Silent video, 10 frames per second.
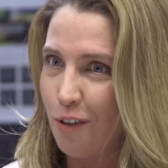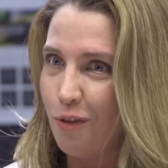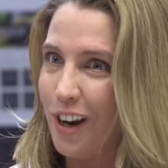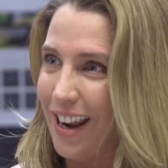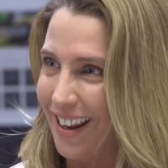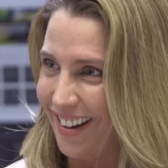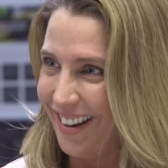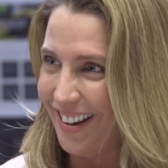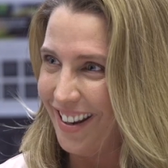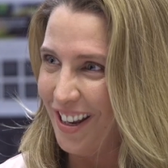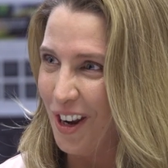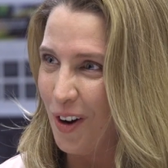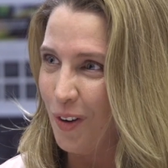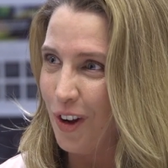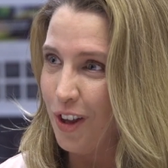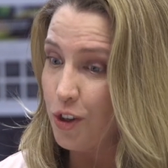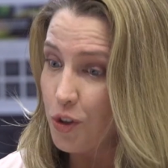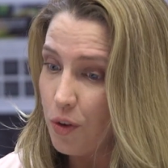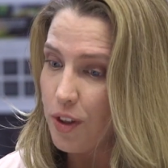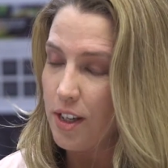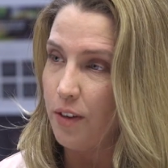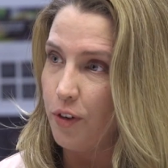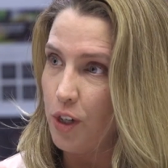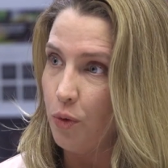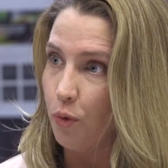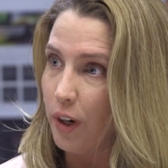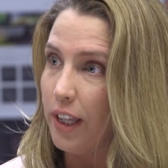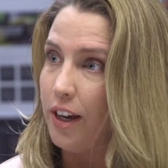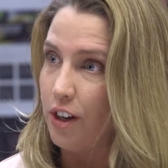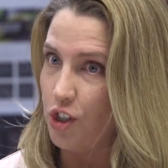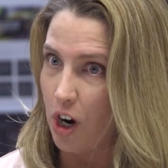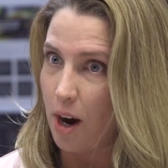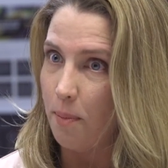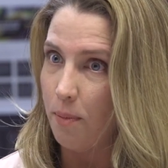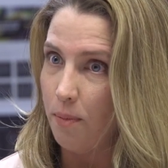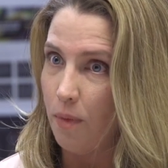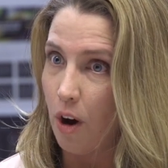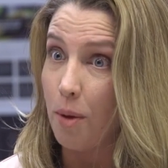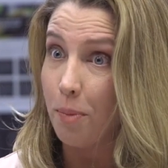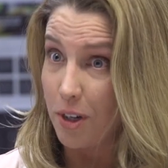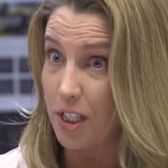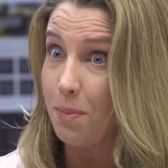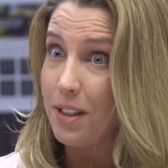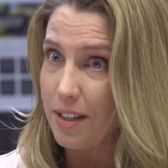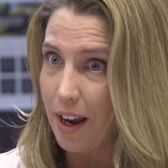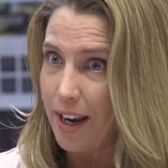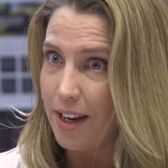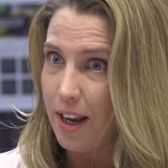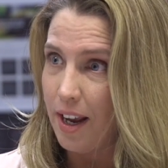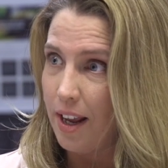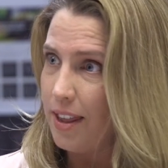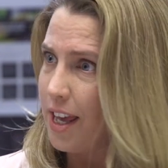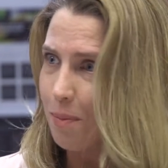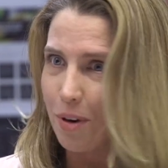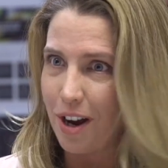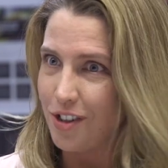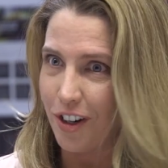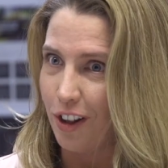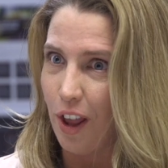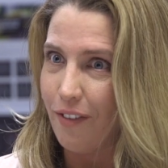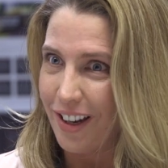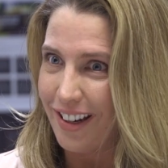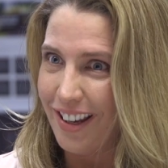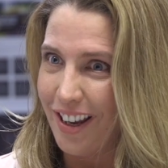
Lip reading: forget it. The truth is, if we do really good job on the participant side, the enterprise are going to love it.